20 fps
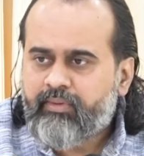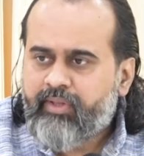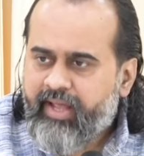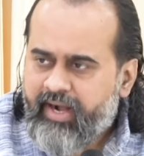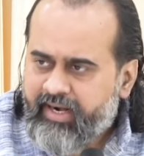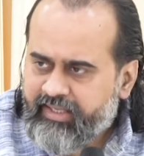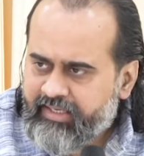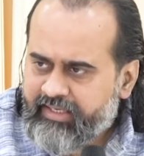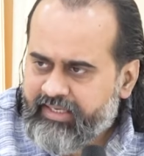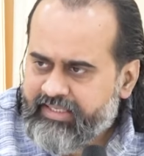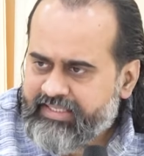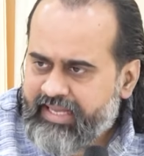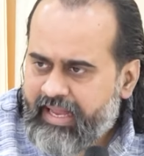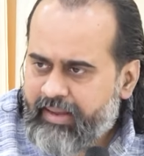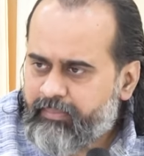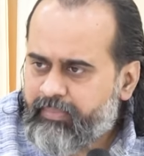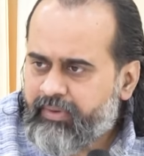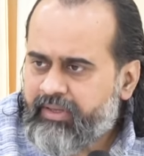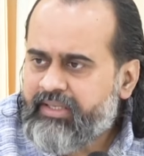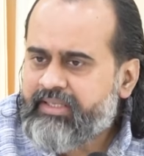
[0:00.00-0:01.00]
There are the
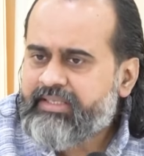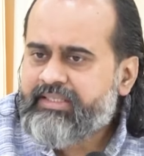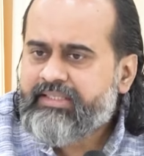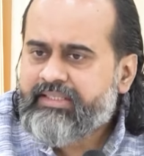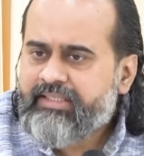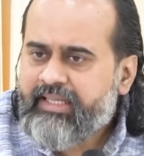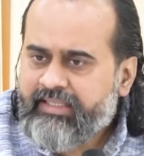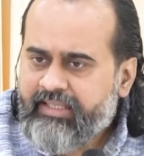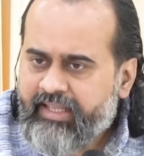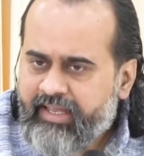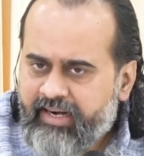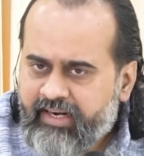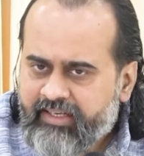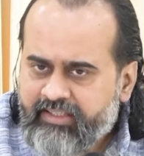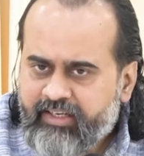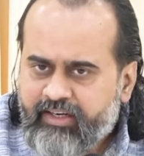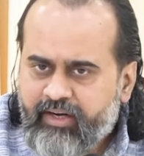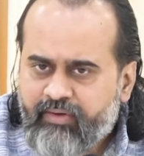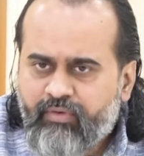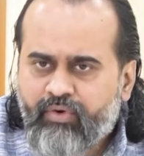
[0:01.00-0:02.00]
disciples, then there are
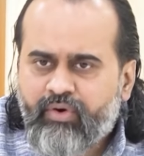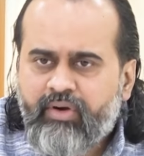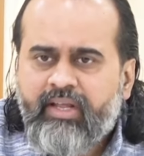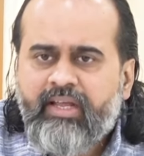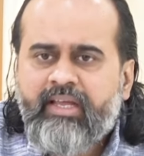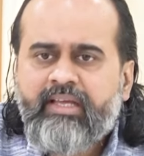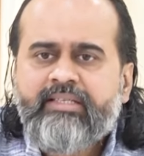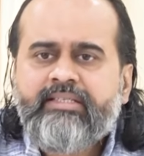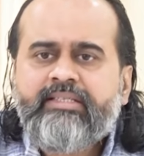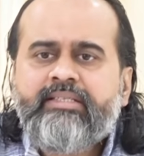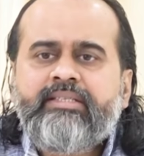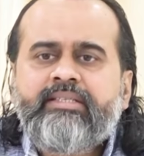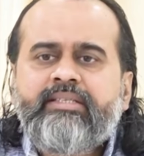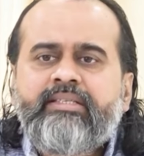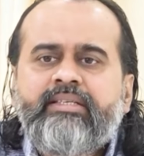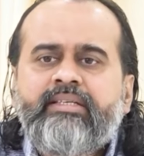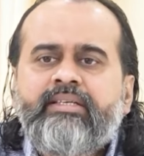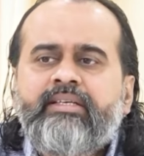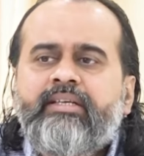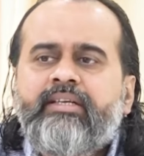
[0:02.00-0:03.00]
the devotees,
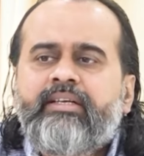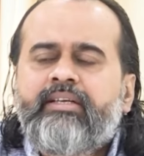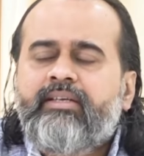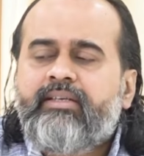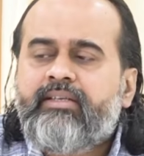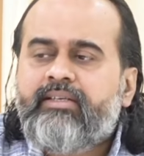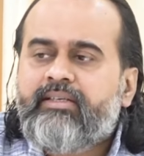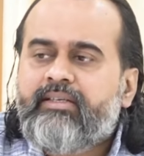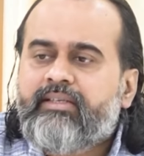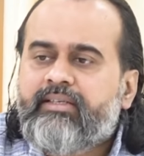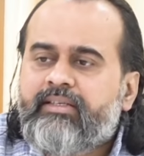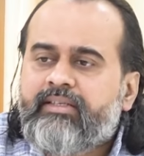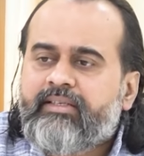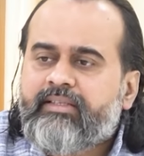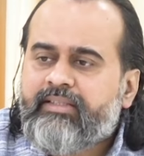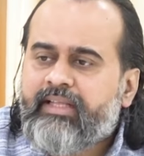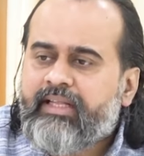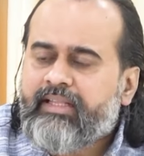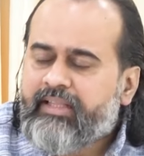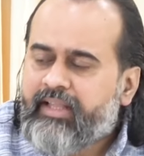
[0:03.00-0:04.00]

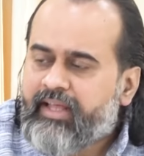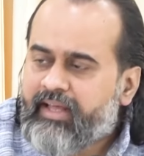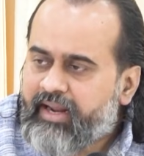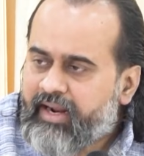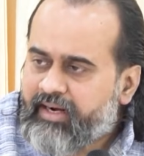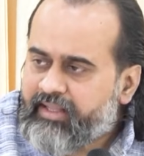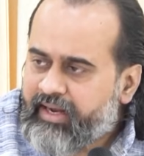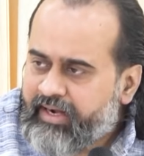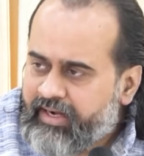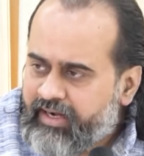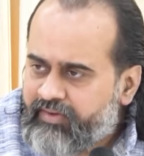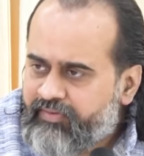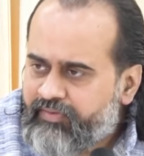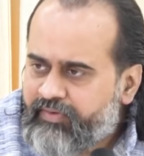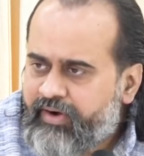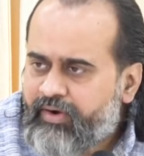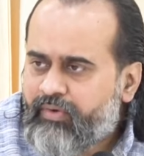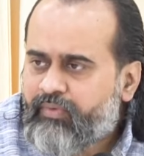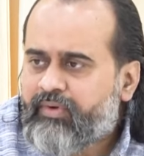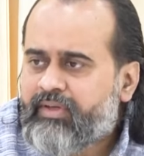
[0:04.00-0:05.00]
then there are the
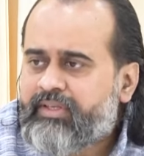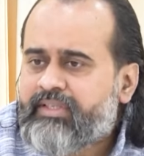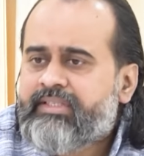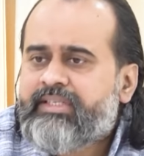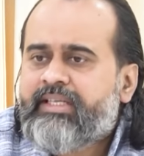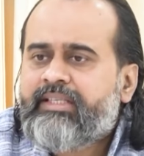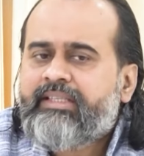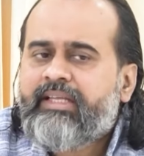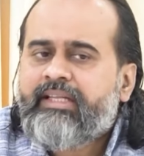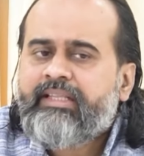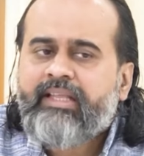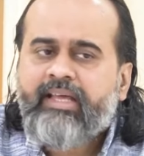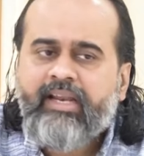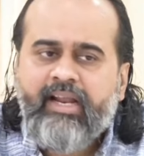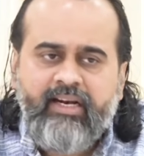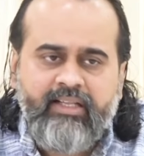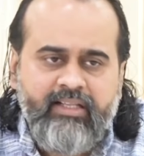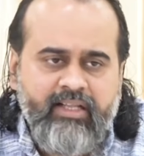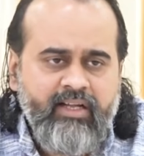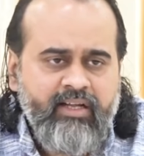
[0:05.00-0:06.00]
indifferent ones, and then there
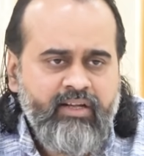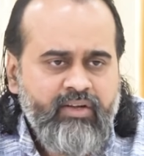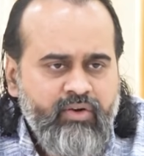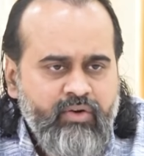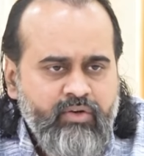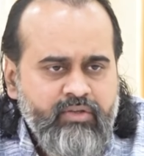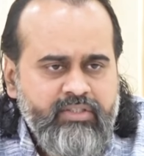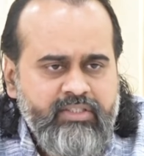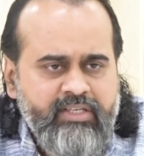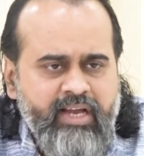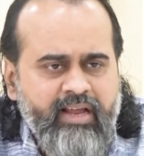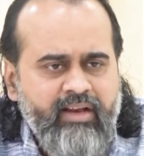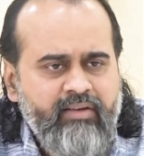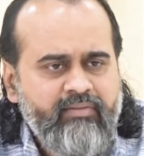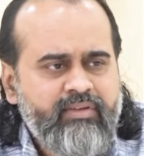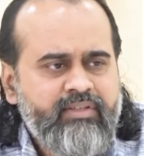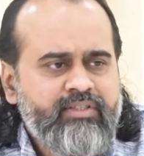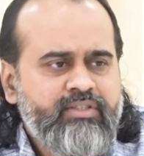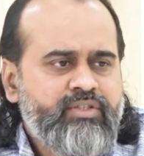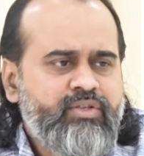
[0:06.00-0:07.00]
are the hostile
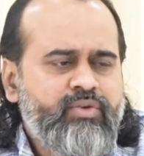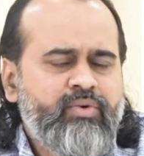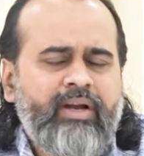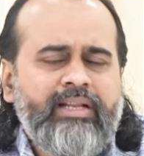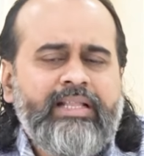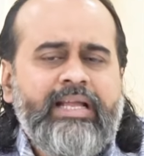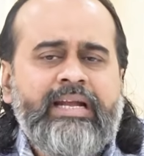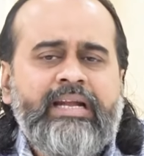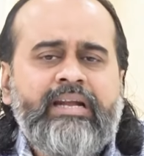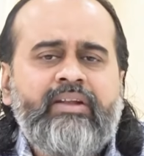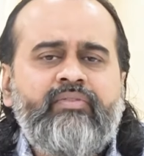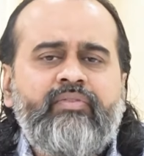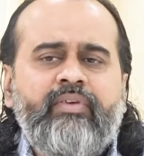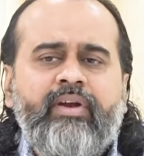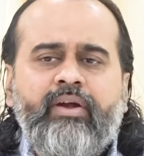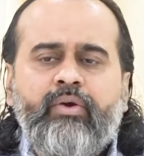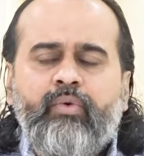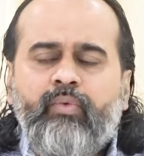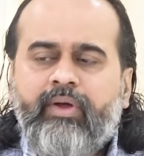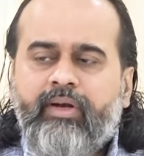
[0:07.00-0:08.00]
ones. You are the
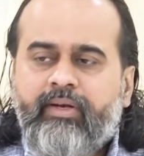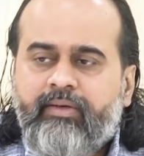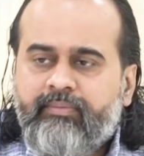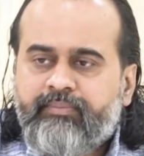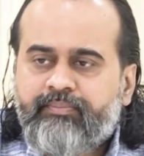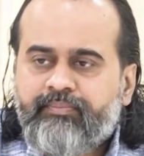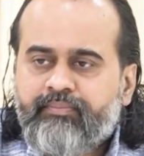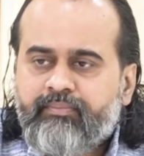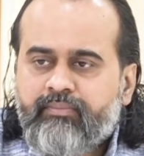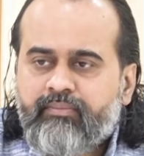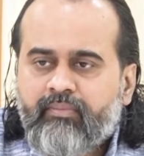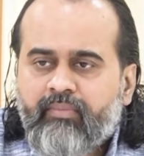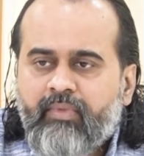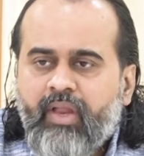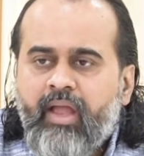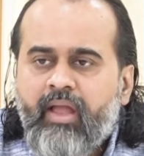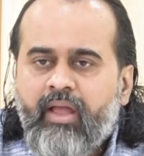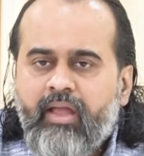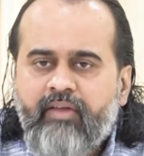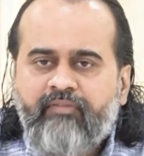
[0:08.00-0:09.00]
indifferent one.
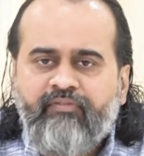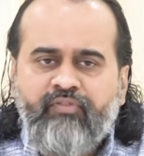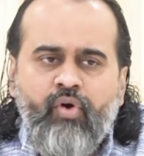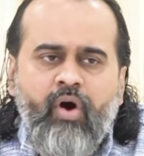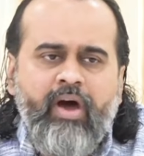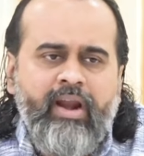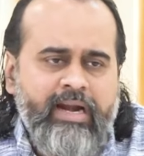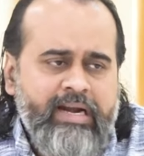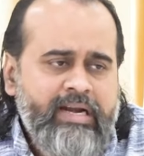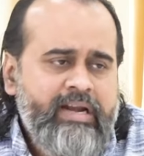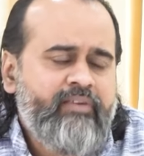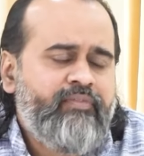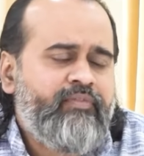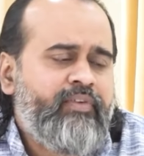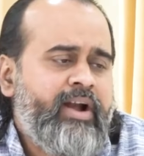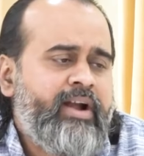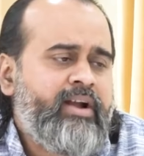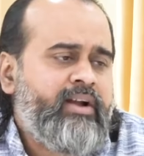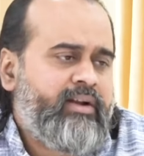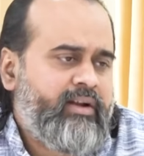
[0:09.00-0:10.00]
If you are
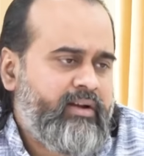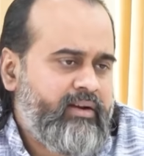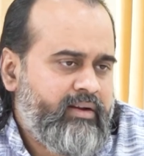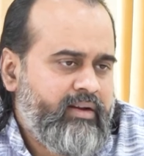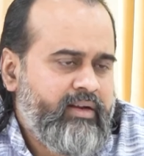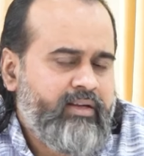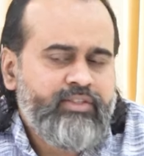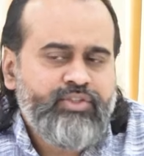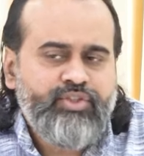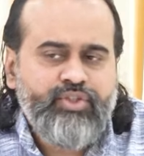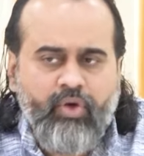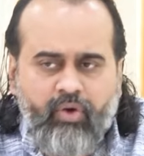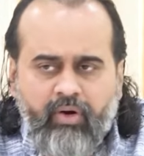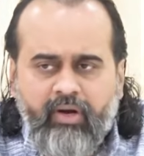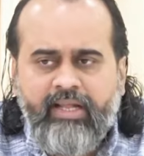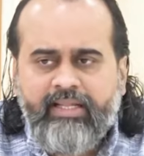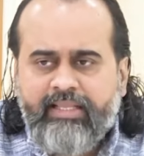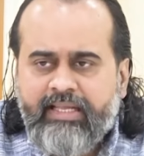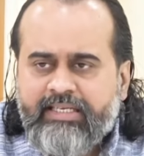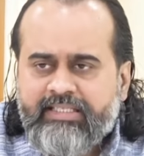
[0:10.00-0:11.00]
indifferent,
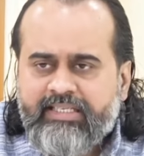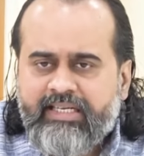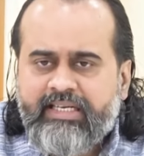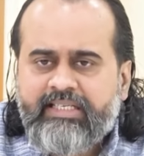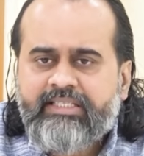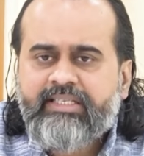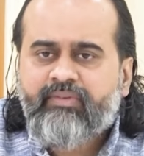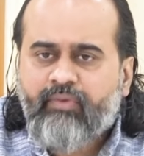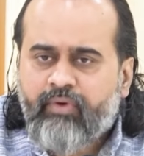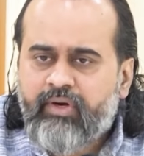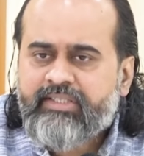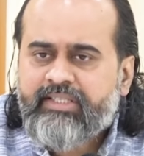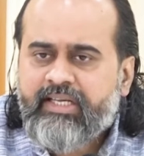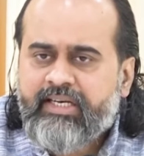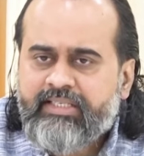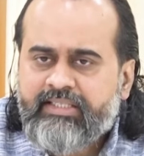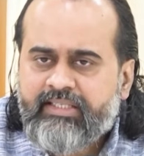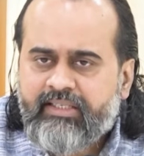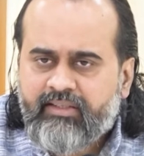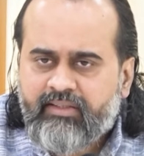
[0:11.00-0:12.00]
surely there is a reason. What is the
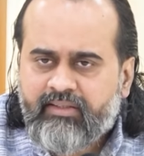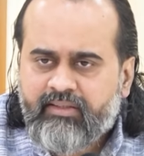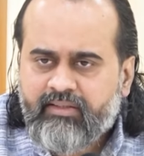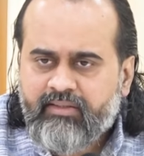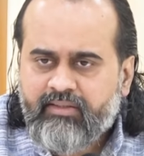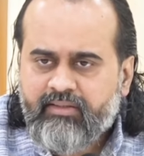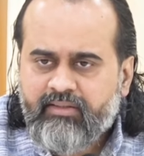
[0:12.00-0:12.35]
reason?